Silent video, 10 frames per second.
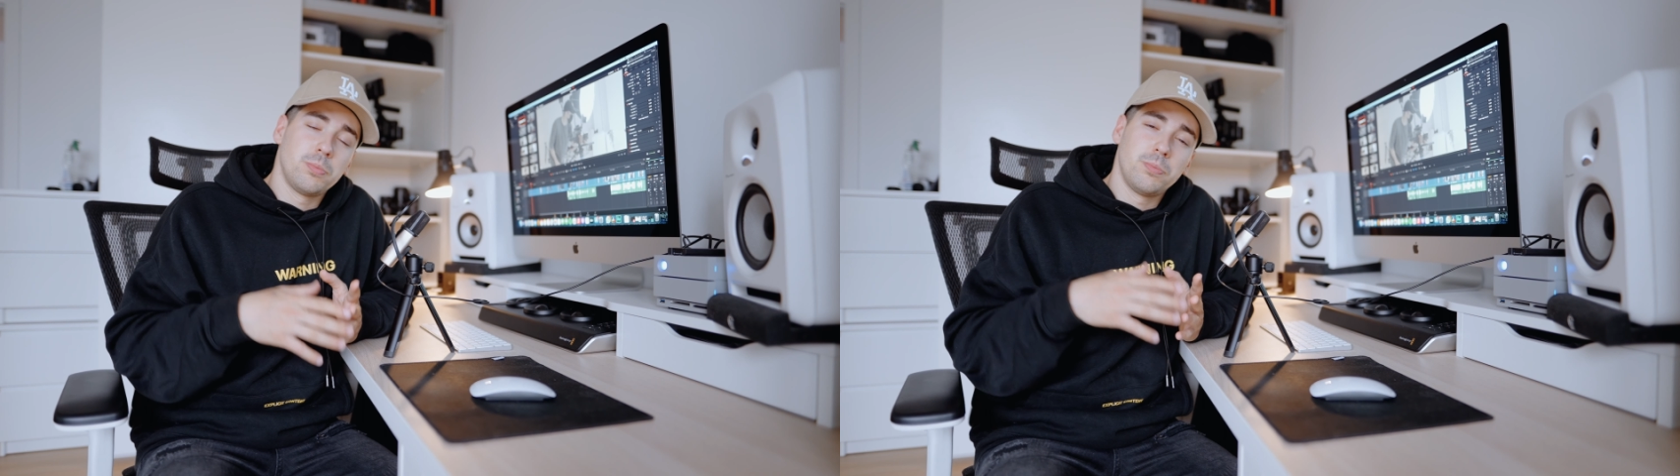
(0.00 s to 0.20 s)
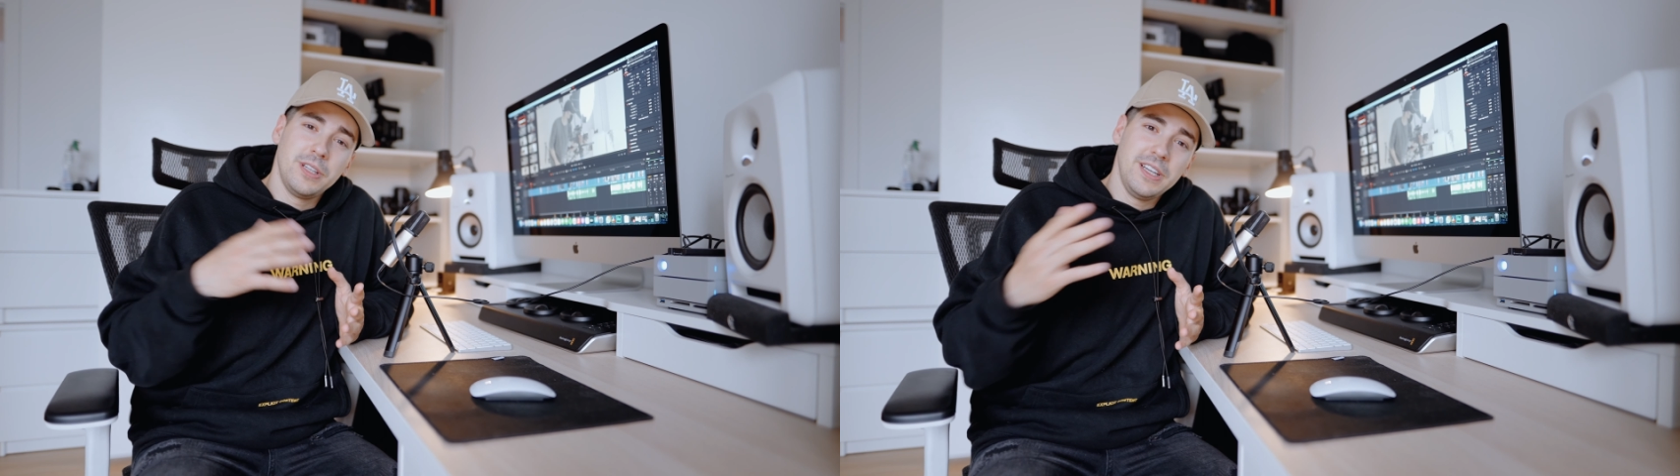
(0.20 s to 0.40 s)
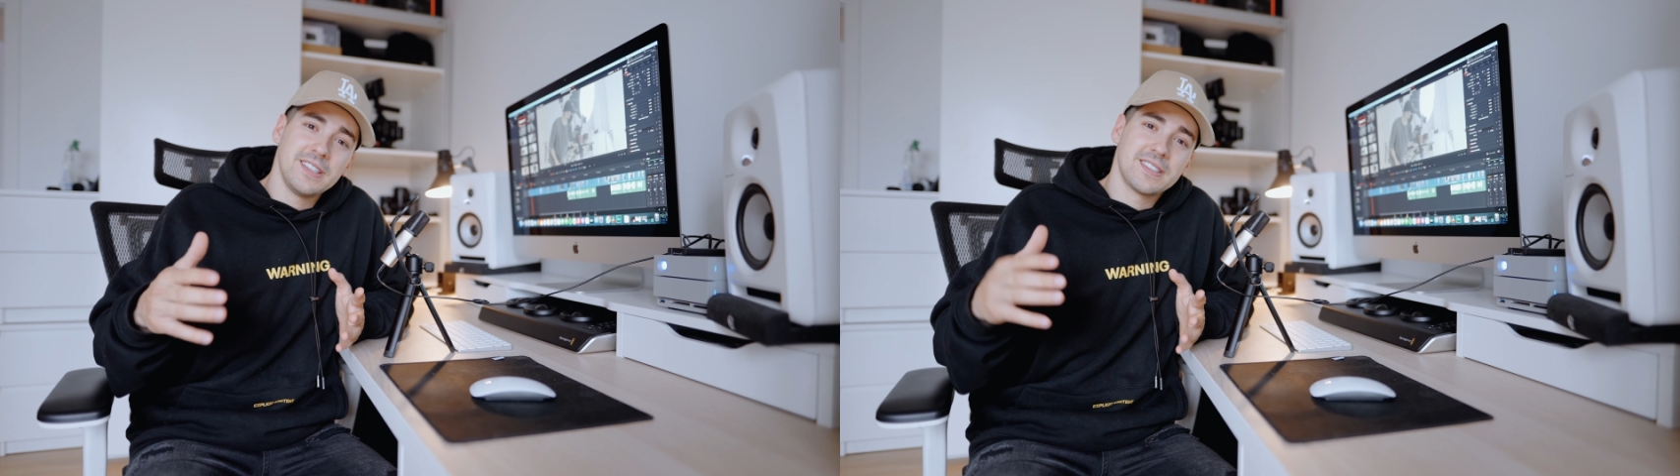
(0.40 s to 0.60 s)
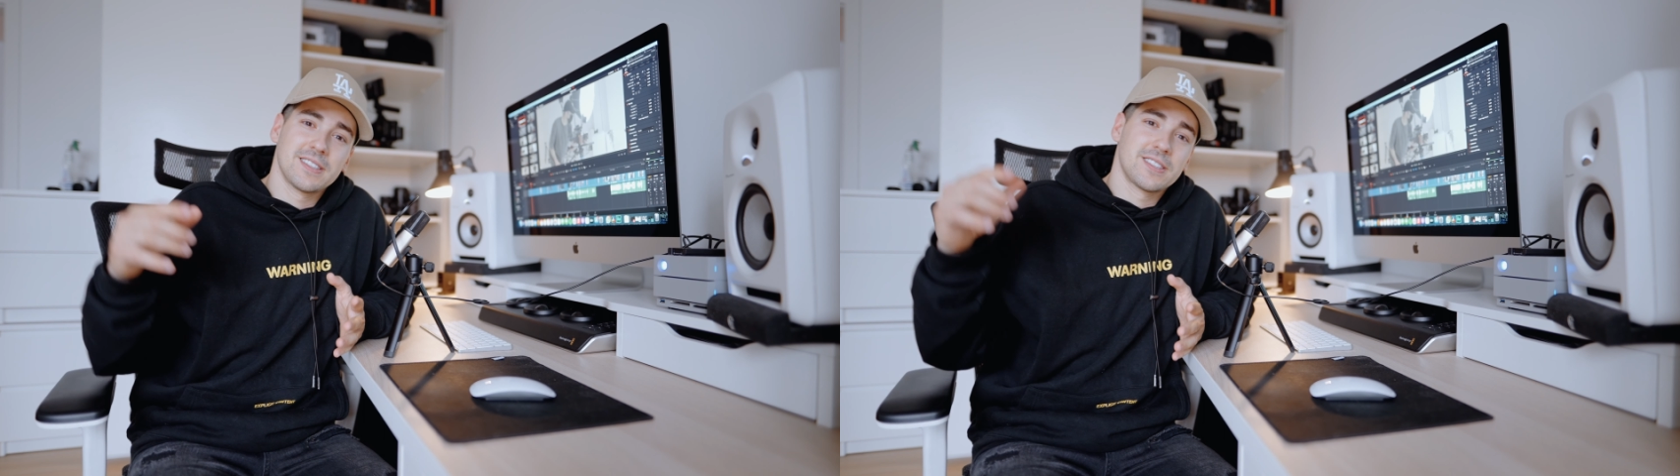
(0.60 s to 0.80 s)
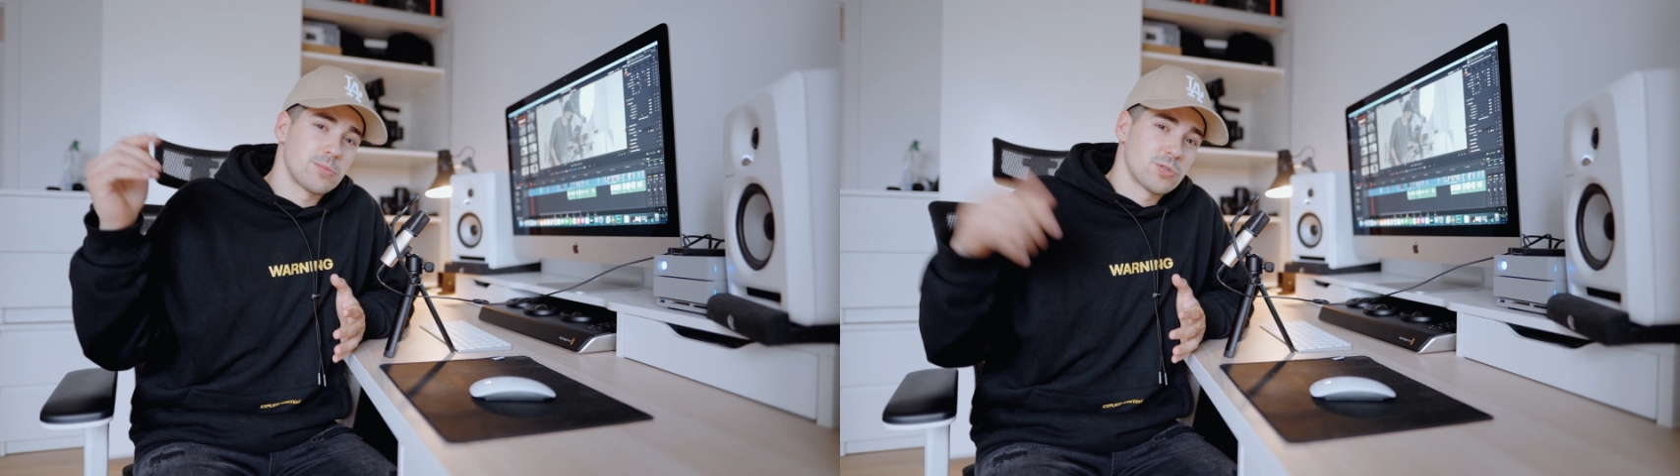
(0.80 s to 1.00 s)
please
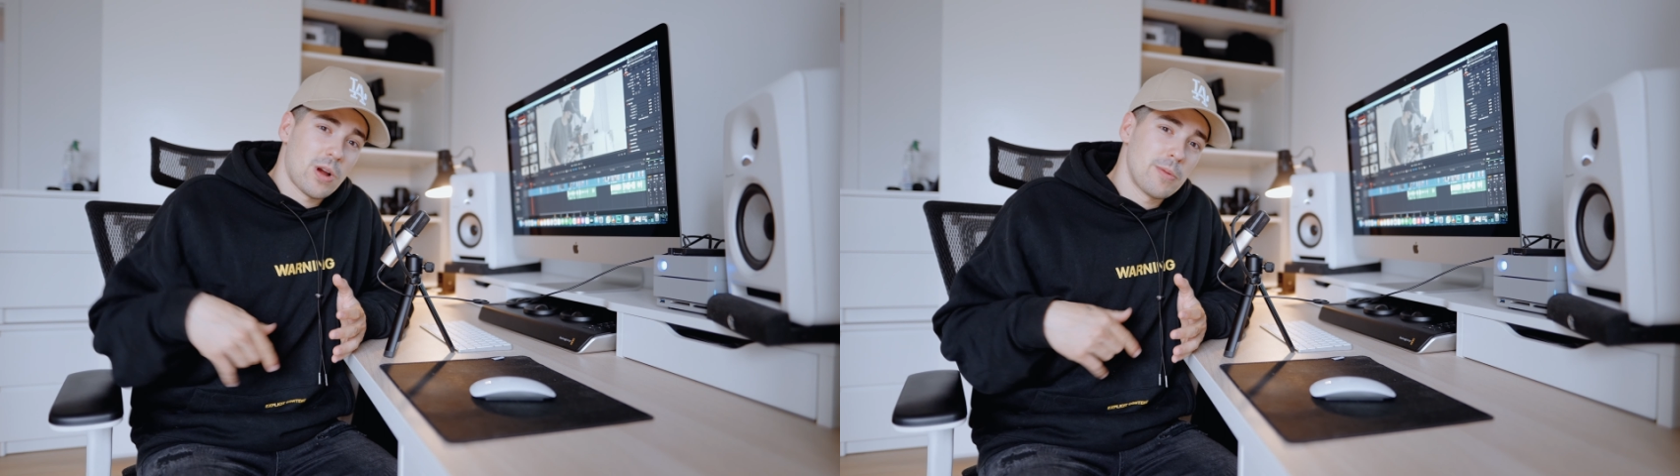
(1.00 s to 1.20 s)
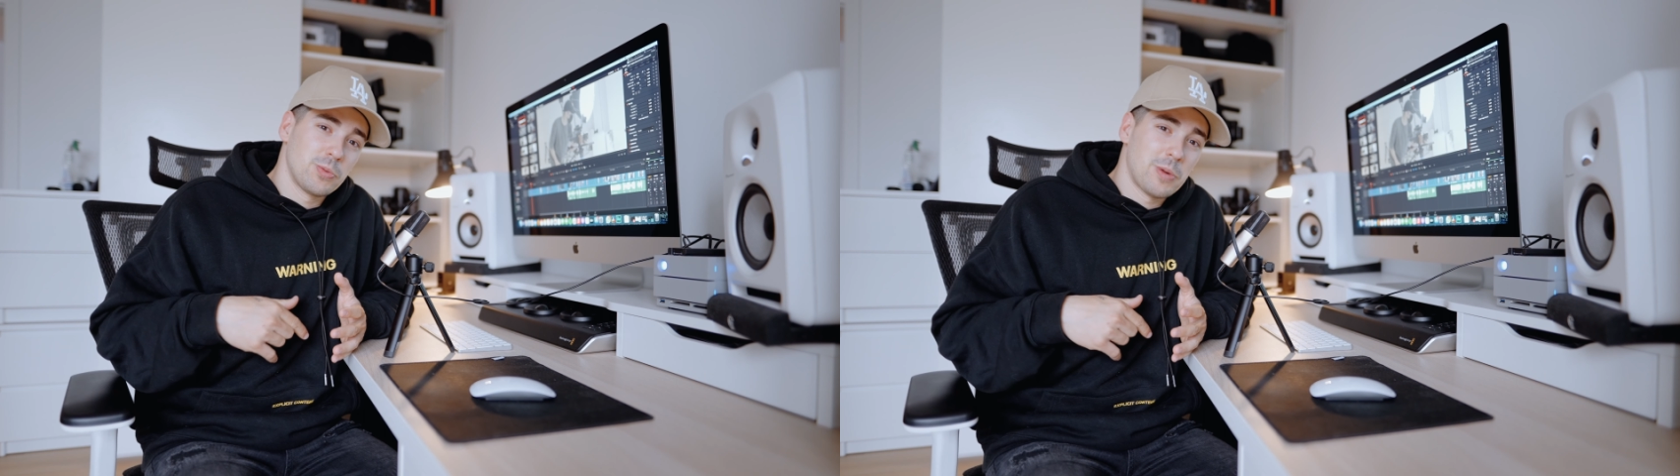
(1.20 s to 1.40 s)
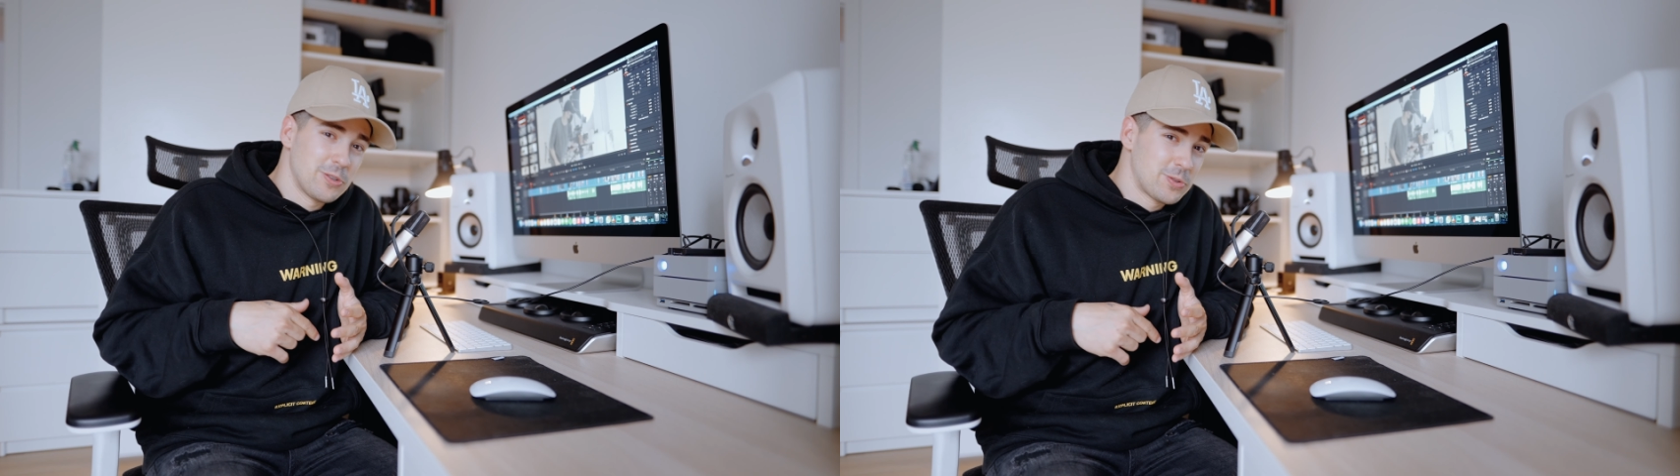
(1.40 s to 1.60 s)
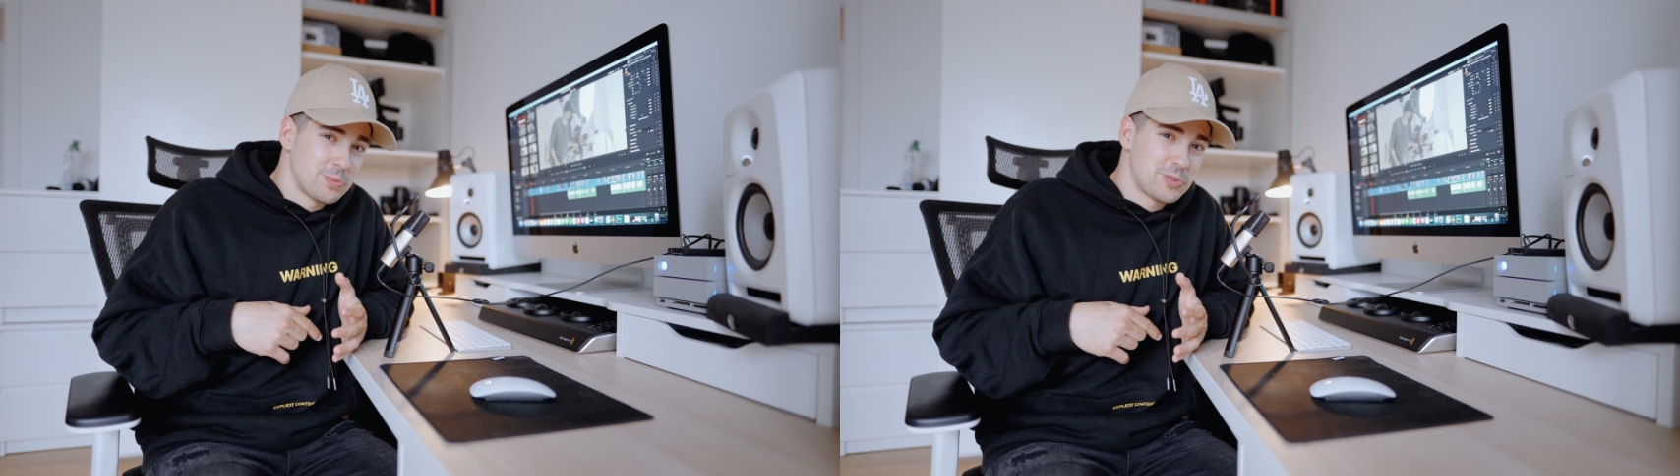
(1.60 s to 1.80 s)
subscribe to my YouTube